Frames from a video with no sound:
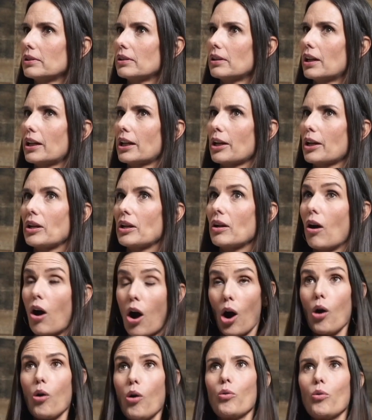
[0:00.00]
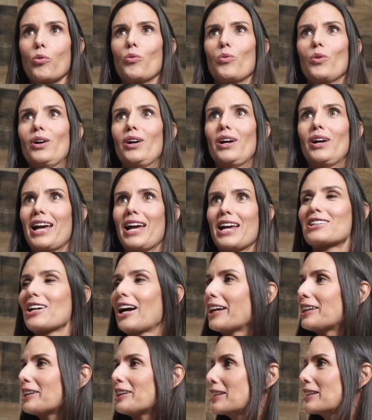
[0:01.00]
And I went, oh, it's
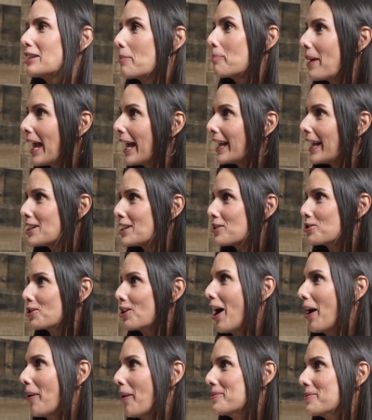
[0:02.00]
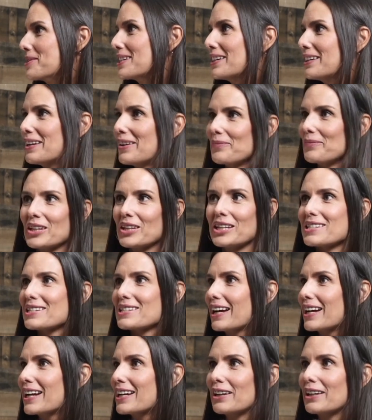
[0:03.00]
kind of like the penny dropped. And he's
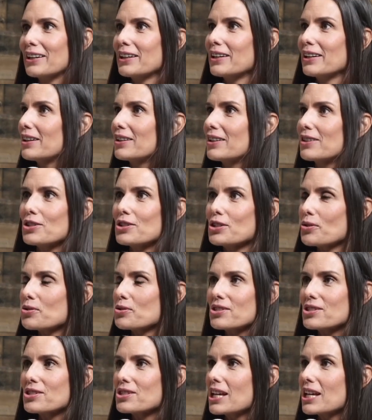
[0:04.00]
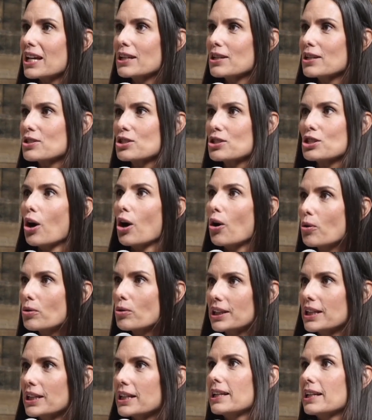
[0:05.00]
like, there's no such thing as
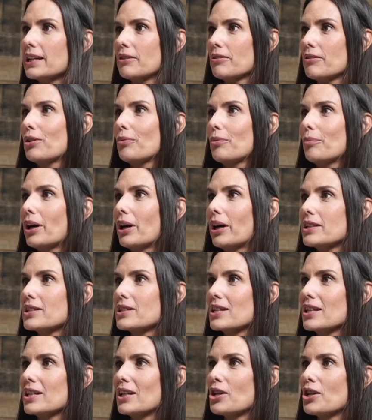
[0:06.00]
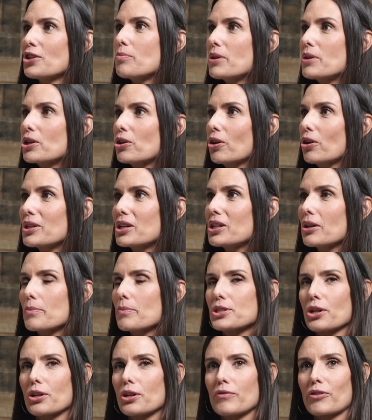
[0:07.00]
totally clearing your mind. You become the
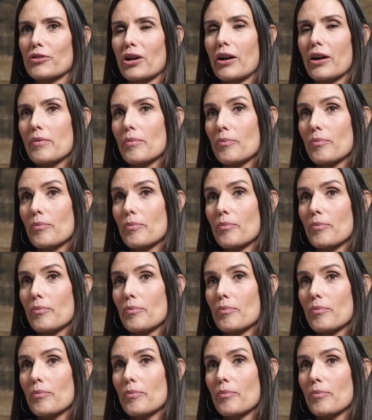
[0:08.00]
observer.